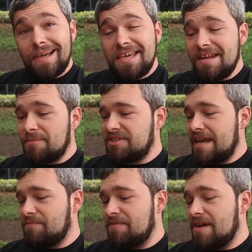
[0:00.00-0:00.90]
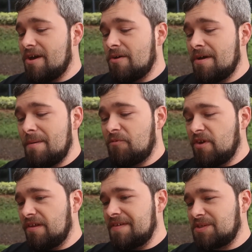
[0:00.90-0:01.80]
Lucky number seven though, I'm
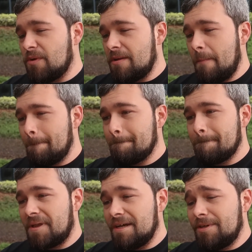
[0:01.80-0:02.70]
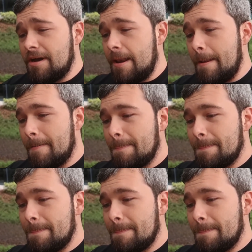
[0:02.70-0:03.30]
feeling this one. Come on!